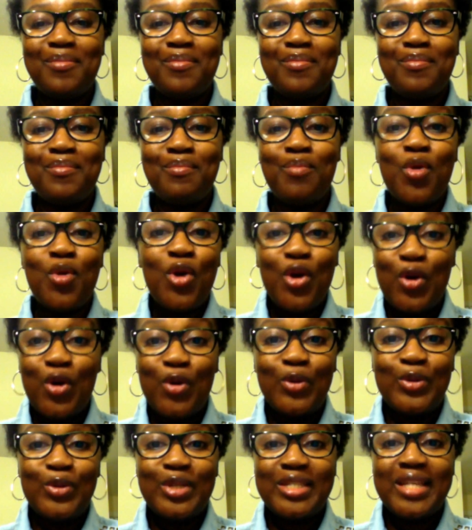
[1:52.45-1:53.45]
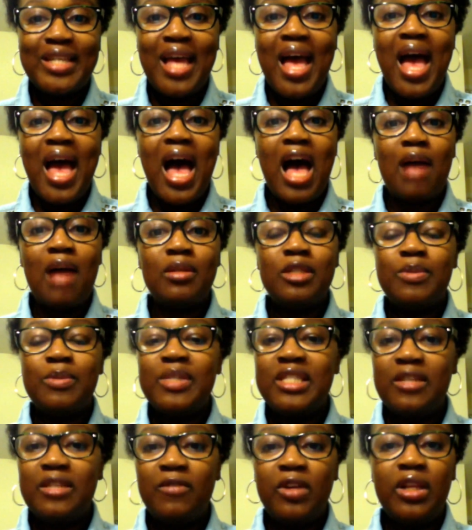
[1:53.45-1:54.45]
more goals,
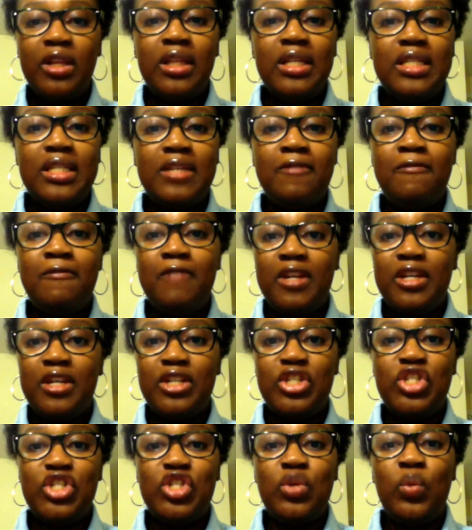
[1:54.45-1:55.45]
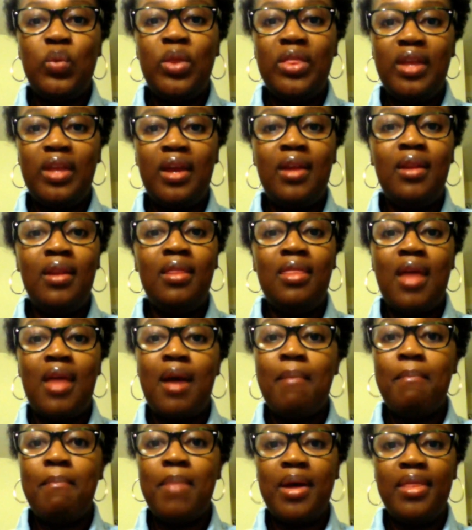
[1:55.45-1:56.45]
specifically to finish within that
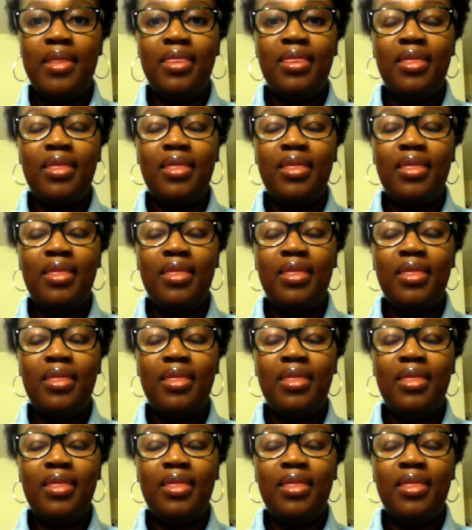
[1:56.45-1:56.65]
month.